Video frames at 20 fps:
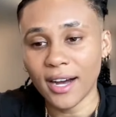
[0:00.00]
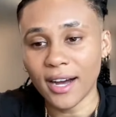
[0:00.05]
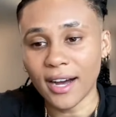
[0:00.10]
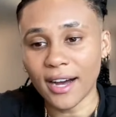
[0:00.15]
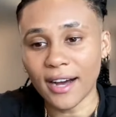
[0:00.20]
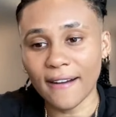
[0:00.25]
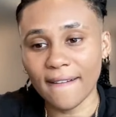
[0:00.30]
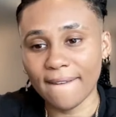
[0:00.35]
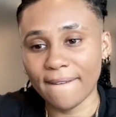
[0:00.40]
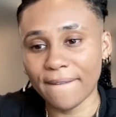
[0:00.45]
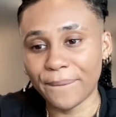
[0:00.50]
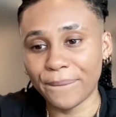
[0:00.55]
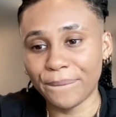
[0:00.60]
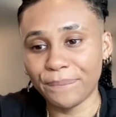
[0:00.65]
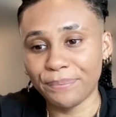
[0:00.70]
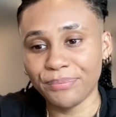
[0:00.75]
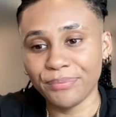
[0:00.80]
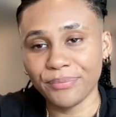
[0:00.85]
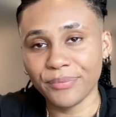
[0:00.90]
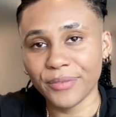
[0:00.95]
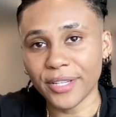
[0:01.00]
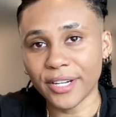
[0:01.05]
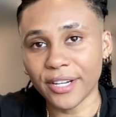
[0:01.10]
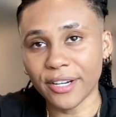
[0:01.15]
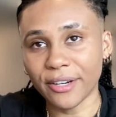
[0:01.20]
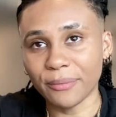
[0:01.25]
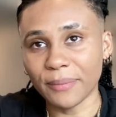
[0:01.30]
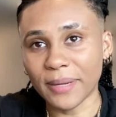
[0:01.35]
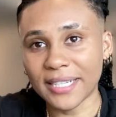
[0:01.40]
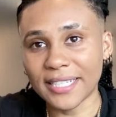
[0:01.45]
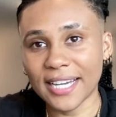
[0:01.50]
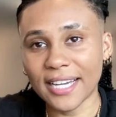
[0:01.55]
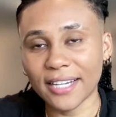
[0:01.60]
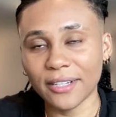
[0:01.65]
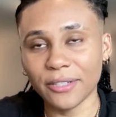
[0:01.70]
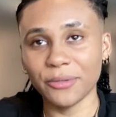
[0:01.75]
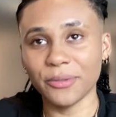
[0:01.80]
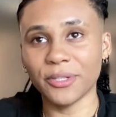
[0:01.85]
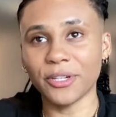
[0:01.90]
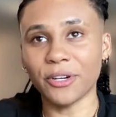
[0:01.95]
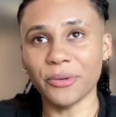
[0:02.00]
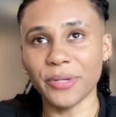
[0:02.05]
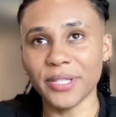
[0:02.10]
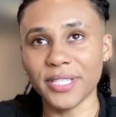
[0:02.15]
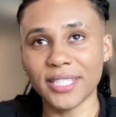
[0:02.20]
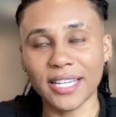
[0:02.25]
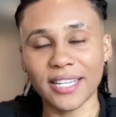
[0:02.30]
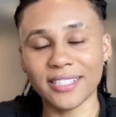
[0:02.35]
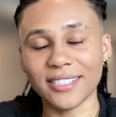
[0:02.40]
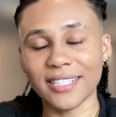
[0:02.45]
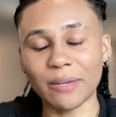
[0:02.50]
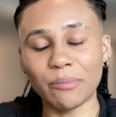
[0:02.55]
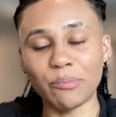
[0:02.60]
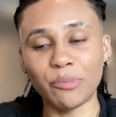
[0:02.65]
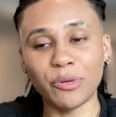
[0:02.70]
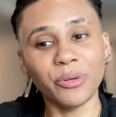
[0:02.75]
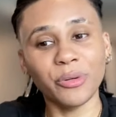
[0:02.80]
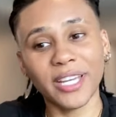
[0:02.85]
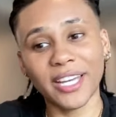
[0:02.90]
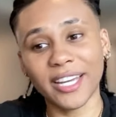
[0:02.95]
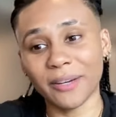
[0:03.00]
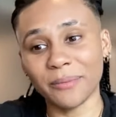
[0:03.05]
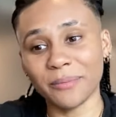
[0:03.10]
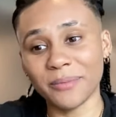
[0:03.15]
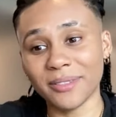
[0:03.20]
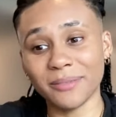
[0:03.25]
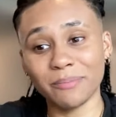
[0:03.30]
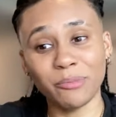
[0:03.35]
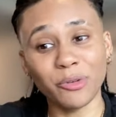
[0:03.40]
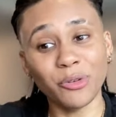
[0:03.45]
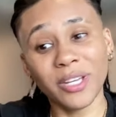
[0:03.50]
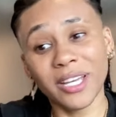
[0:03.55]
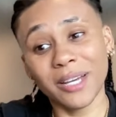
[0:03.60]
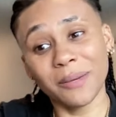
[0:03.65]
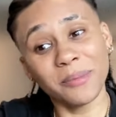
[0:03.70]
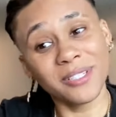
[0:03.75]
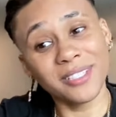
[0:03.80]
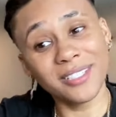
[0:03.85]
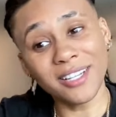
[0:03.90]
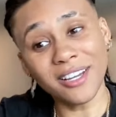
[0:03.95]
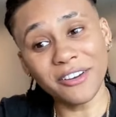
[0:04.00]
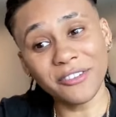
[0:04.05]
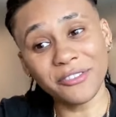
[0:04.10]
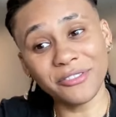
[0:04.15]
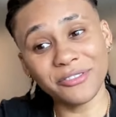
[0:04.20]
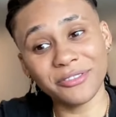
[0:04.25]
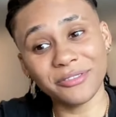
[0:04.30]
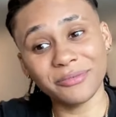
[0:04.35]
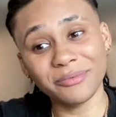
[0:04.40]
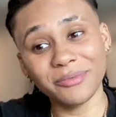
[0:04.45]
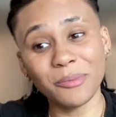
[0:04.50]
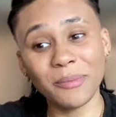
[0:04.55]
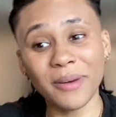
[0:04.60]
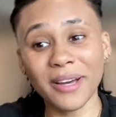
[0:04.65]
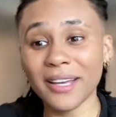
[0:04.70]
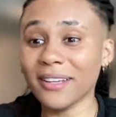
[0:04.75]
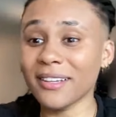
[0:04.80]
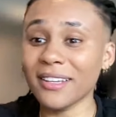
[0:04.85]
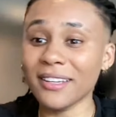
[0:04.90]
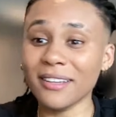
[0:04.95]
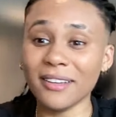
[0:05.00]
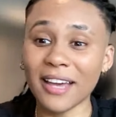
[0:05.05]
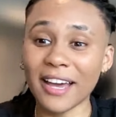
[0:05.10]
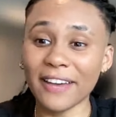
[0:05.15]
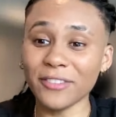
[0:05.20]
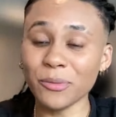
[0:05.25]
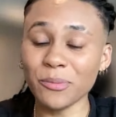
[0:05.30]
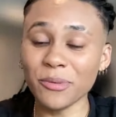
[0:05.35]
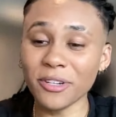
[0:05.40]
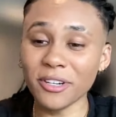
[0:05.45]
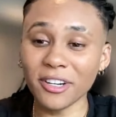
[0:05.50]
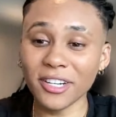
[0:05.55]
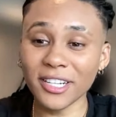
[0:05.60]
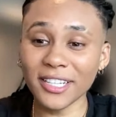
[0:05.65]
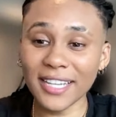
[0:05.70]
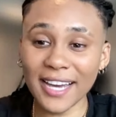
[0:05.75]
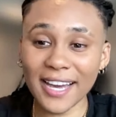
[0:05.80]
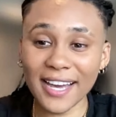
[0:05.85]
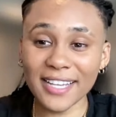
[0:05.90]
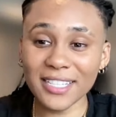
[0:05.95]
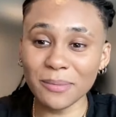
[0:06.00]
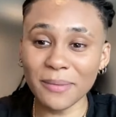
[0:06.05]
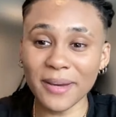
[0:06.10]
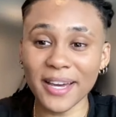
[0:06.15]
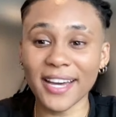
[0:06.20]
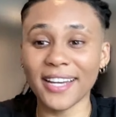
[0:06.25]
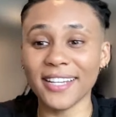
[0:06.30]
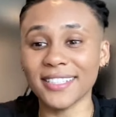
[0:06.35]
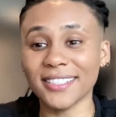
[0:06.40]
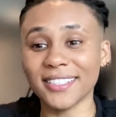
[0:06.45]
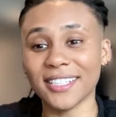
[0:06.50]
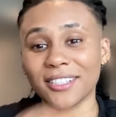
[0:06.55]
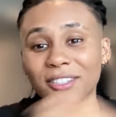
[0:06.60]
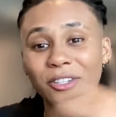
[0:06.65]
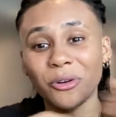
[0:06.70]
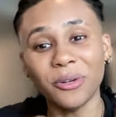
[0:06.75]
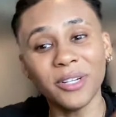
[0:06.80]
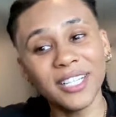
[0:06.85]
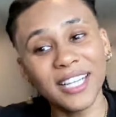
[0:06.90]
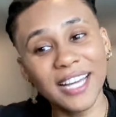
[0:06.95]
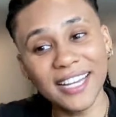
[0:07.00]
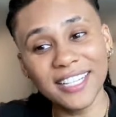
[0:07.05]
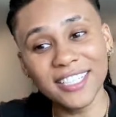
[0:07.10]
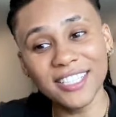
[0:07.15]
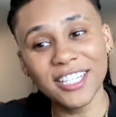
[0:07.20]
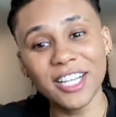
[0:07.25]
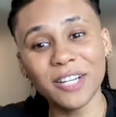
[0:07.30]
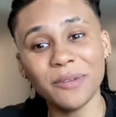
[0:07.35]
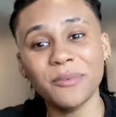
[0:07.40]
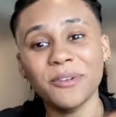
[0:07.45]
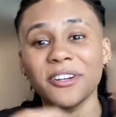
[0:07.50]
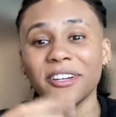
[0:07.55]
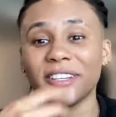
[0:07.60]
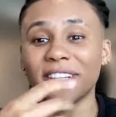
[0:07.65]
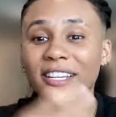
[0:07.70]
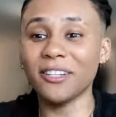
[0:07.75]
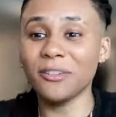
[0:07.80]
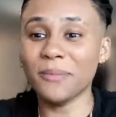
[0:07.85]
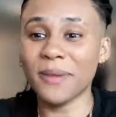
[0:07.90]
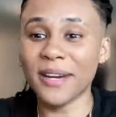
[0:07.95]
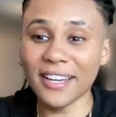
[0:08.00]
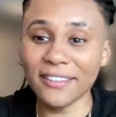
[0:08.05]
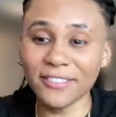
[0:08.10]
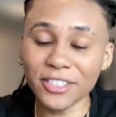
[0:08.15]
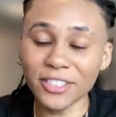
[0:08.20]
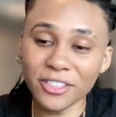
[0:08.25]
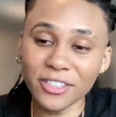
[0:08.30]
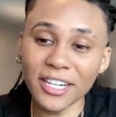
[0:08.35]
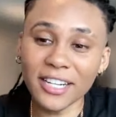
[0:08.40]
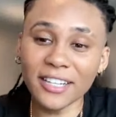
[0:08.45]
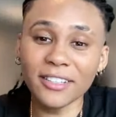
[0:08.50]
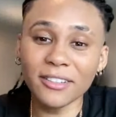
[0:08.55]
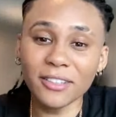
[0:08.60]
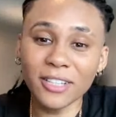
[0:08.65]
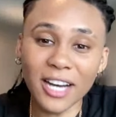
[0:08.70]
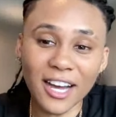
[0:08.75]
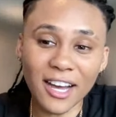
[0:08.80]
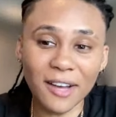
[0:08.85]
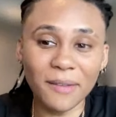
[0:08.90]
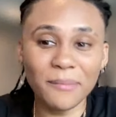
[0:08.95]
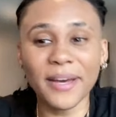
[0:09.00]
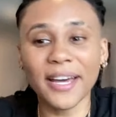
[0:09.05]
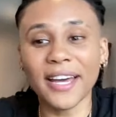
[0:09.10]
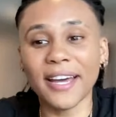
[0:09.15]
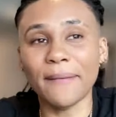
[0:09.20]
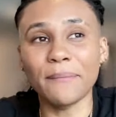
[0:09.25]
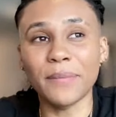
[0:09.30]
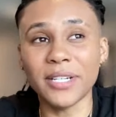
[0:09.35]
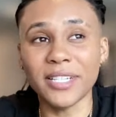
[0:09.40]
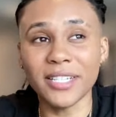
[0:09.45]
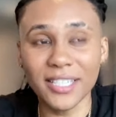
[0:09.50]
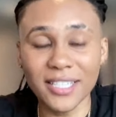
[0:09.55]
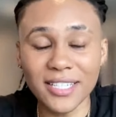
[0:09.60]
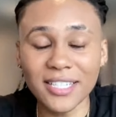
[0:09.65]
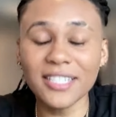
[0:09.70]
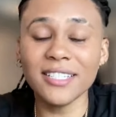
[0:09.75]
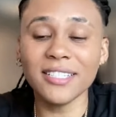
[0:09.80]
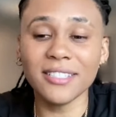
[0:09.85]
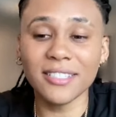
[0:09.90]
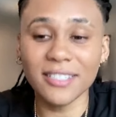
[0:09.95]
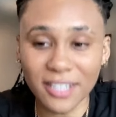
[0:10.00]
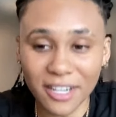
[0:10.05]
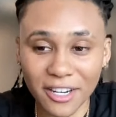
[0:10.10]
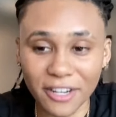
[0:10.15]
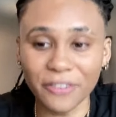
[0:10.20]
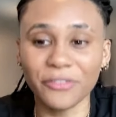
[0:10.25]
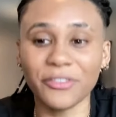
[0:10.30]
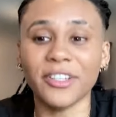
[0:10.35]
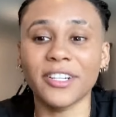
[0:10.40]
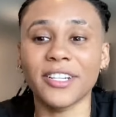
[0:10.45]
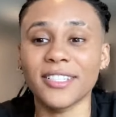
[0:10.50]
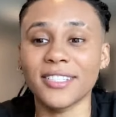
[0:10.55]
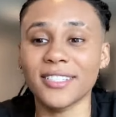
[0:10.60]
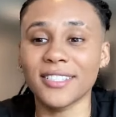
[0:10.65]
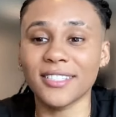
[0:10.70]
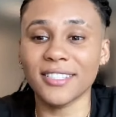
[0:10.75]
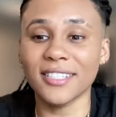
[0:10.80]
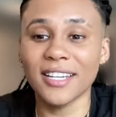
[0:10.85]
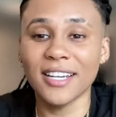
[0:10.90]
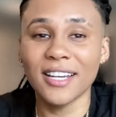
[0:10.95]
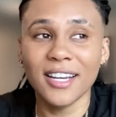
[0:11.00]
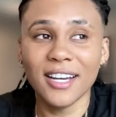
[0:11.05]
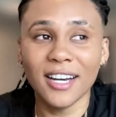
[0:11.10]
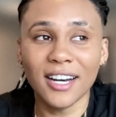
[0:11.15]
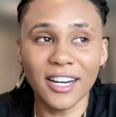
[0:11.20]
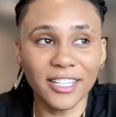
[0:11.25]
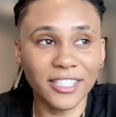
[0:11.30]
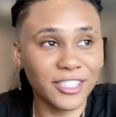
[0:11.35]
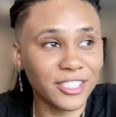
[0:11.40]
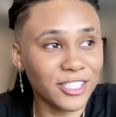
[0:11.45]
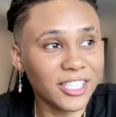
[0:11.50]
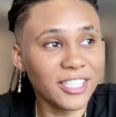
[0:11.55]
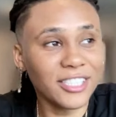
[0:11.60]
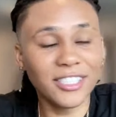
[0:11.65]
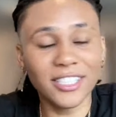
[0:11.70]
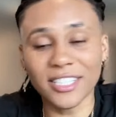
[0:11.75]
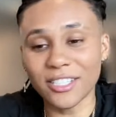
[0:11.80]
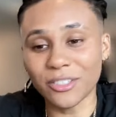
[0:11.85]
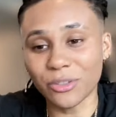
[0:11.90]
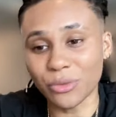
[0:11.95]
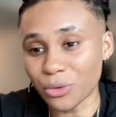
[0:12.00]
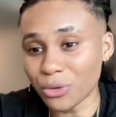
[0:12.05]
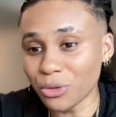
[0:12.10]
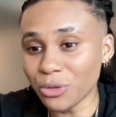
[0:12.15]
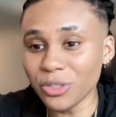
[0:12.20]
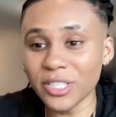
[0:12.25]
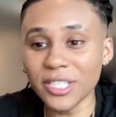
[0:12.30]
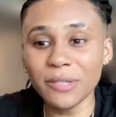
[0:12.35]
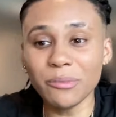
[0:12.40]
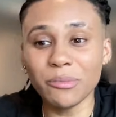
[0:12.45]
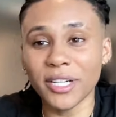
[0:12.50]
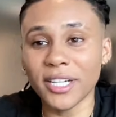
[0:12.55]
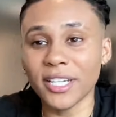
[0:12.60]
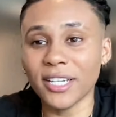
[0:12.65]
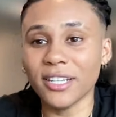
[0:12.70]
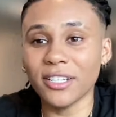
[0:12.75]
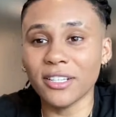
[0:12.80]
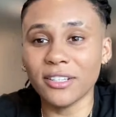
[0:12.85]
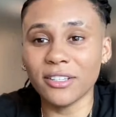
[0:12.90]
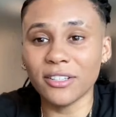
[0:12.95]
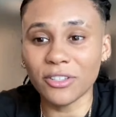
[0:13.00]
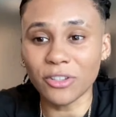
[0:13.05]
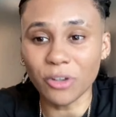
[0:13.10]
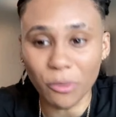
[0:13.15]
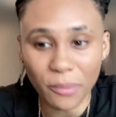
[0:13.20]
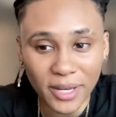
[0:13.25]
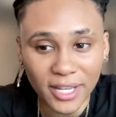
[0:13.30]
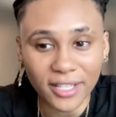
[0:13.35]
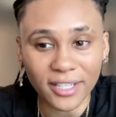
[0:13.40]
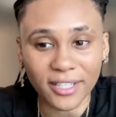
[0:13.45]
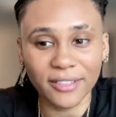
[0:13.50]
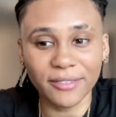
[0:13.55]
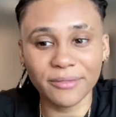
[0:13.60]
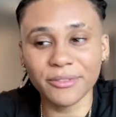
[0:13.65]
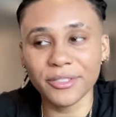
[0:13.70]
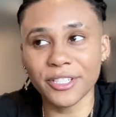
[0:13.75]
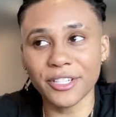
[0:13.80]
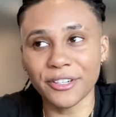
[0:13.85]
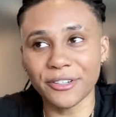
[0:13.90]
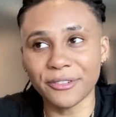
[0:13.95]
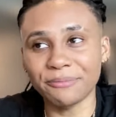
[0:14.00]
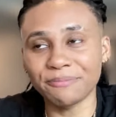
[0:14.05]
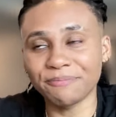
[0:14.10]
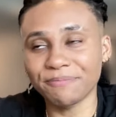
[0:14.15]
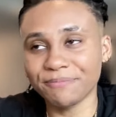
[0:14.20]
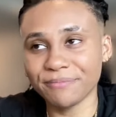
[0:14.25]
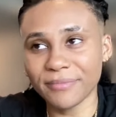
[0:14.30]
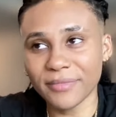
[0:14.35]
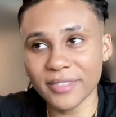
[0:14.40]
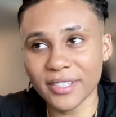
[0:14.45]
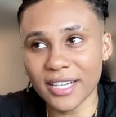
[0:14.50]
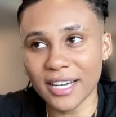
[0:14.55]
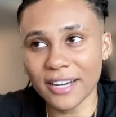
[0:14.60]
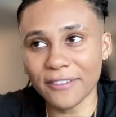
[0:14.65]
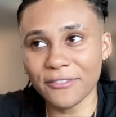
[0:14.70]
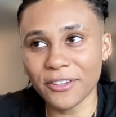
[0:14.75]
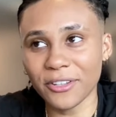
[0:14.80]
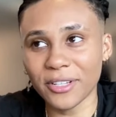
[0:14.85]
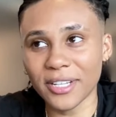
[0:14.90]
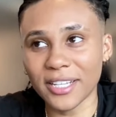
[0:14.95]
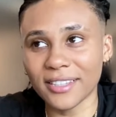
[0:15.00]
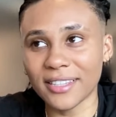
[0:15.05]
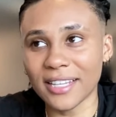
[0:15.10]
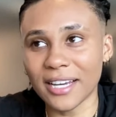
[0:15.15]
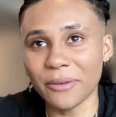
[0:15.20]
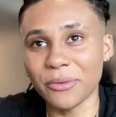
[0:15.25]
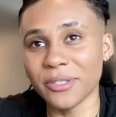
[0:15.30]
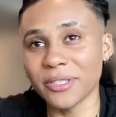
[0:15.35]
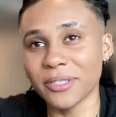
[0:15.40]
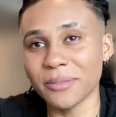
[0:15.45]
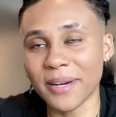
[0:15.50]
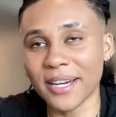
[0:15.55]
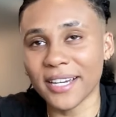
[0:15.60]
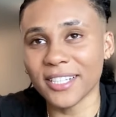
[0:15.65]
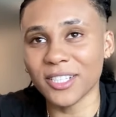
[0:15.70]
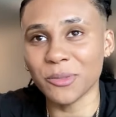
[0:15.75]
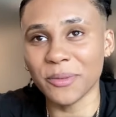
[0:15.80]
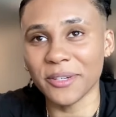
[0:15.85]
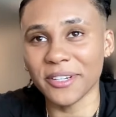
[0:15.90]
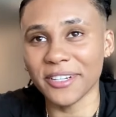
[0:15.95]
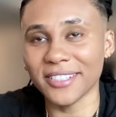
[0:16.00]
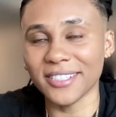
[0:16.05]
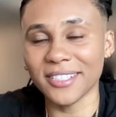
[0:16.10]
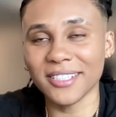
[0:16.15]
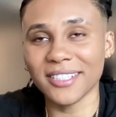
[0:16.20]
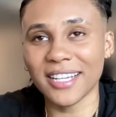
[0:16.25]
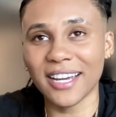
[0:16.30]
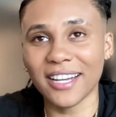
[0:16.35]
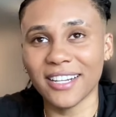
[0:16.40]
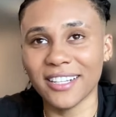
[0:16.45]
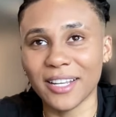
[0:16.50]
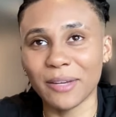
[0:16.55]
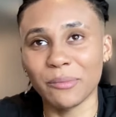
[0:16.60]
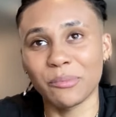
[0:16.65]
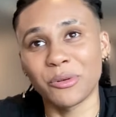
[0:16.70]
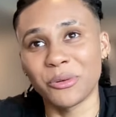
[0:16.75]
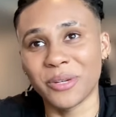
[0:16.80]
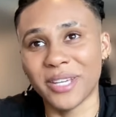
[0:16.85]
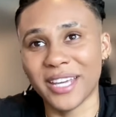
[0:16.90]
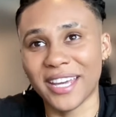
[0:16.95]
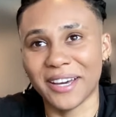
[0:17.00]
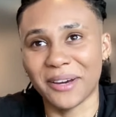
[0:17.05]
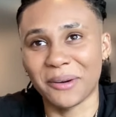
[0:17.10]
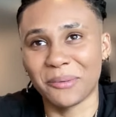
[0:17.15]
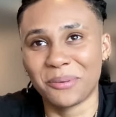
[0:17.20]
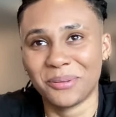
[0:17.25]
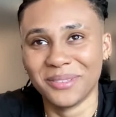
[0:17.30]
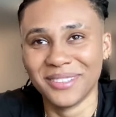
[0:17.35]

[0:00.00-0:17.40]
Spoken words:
My dad, you would always say it's like boot camp. Boot camp is tough. You might have to put on a gas mask and go in a gas chamber, and then you might have to learn how to combat, but it is tough and it's unjust and it's ruly, but you'll make it. So I felt like that was my experience. It's kind of like boot camp.